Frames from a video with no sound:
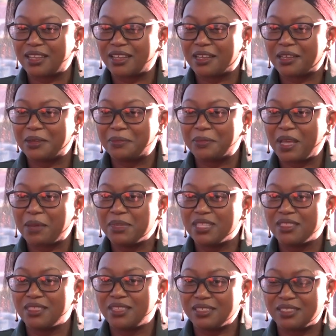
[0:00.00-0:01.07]
I
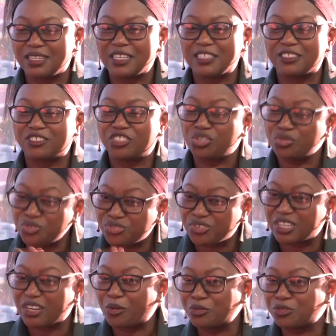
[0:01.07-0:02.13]
mean, these days,
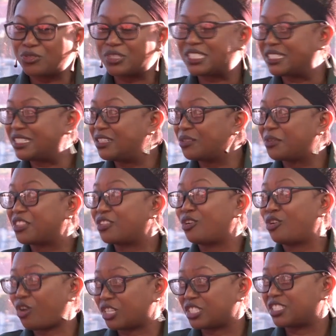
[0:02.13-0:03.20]
children are also dealing with a
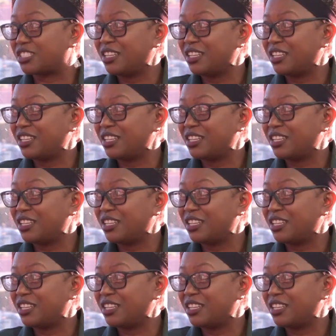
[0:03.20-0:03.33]
lot.